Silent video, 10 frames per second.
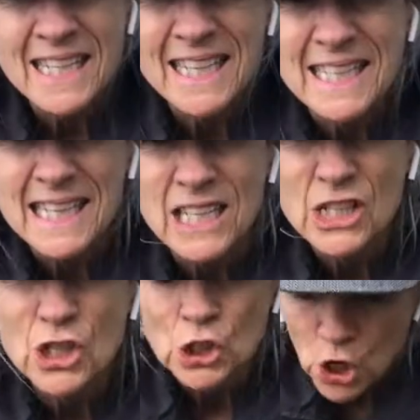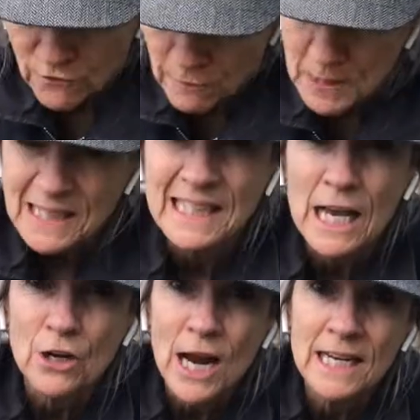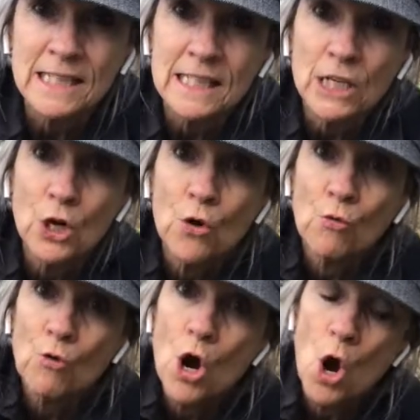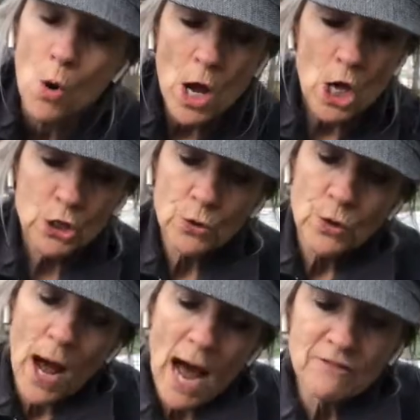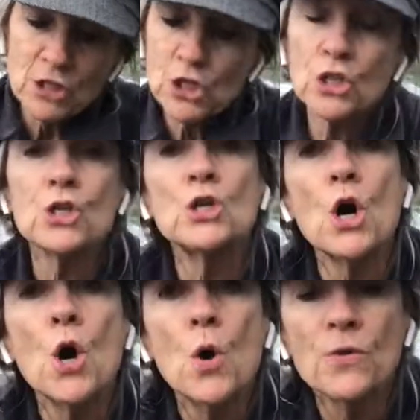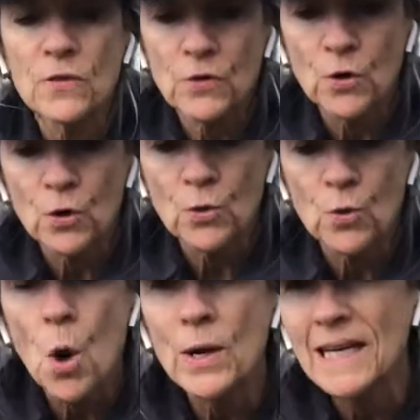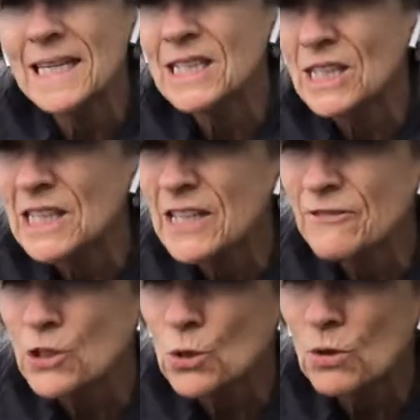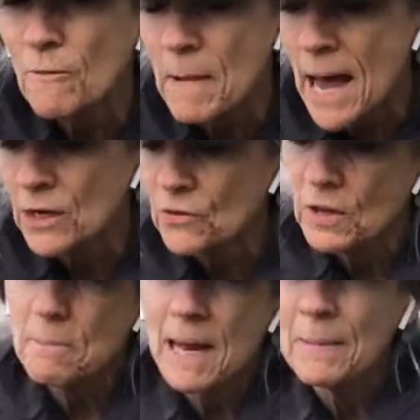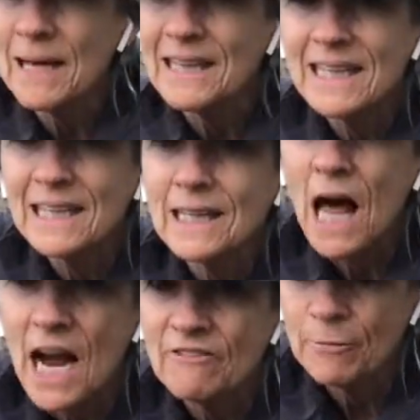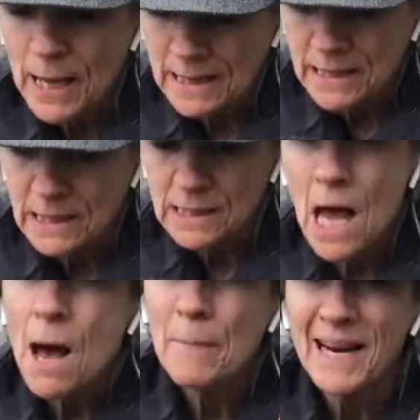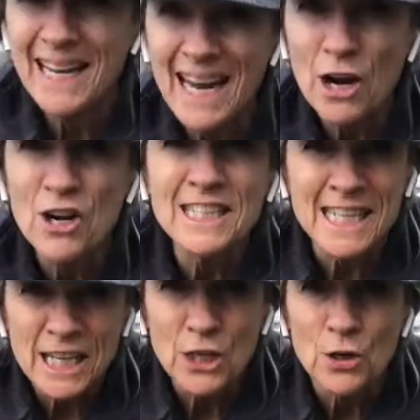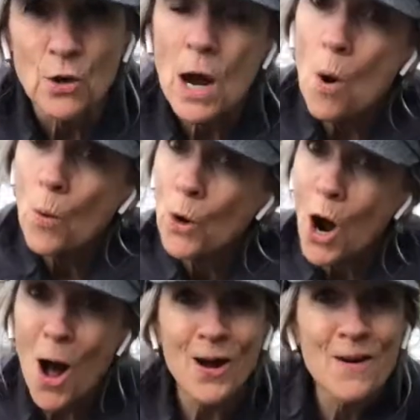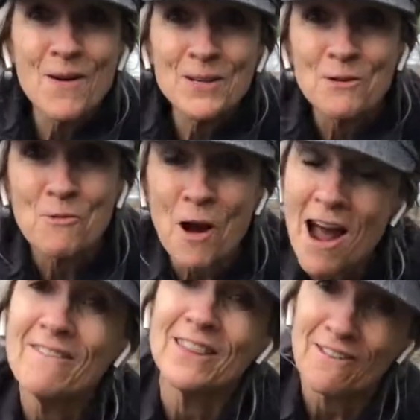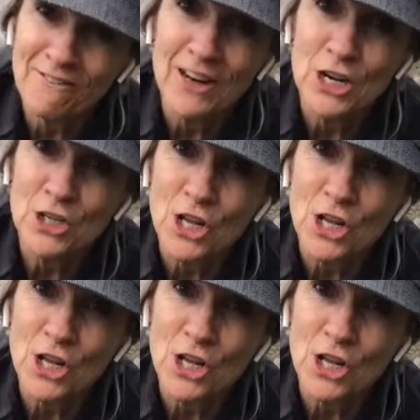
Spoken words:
onion is going to start from the center and it's going to grow. So you have to just know that they're growing in a different sort of manner than maybe a little live plant is. But I guarantee you, we're all going to arrive at the finish